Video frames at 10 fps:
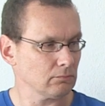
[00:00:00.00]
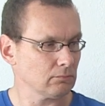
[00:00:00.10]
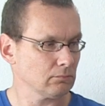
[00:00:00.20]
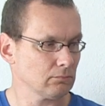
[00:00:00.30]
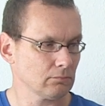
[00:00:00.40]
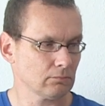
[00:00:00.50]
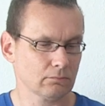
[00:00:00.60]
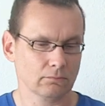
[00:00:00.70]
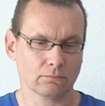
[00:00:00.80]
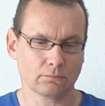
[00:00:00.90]

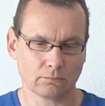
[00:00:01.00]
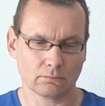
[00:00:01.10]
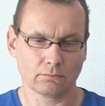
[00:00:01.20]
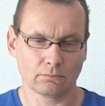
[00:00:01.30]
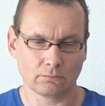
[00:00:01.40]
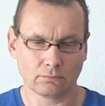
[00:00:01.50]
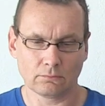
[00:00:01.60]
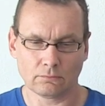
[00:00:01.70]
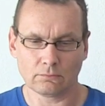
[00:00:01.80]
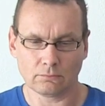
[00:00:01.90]

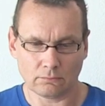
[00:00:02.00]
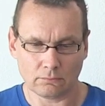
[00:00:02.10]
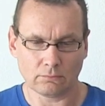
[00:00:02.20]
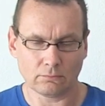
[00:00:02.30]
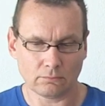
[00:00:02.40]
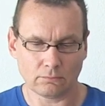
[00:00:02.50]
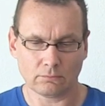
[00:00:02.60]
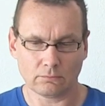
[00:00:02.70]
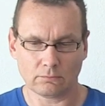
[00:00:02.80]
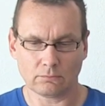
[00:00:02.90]

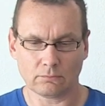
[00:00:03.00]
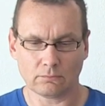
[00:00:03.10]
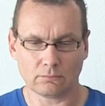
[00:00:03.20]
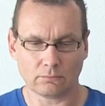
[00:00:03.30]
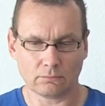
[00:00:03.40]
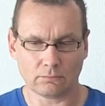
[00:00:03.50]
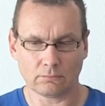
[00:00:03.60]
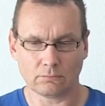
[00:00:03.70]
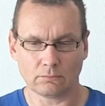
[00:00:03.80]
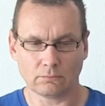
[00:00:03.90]

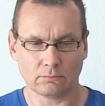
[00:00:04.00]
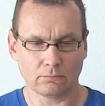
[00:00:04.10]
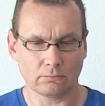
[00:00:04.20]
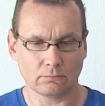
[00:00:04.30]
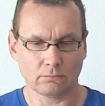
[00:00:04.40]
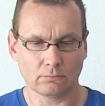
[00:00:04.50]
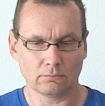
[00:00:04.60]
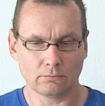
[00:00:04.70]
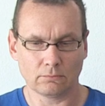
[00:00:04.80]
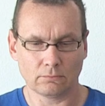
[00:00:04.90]

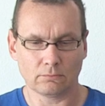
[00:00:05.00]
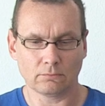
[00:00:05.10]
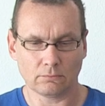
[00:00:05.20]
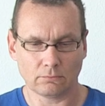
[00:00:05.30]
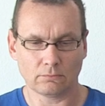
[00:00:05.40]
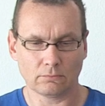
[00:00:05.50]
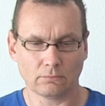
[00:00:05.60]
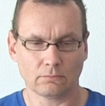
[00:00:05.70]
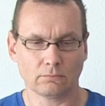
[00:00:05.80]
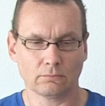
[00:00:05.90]

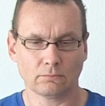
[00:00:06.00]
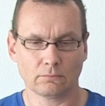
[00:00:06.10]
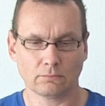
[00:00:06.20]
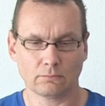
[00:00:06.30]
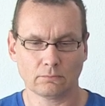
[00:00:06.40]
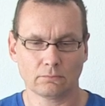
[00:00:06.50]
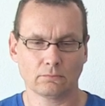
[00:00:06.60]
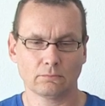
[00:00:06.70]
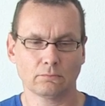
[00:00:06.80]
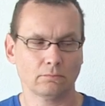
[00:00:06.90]

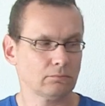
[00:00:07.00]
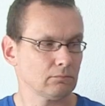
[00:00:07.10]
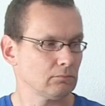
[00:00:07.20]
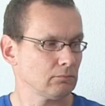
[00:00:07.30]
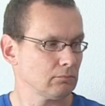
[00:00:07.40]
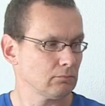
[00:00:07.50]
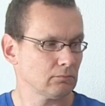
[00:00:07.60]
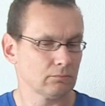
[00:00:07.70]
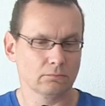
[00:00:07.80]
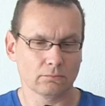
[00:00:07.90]
No words are spoken by the person on screen.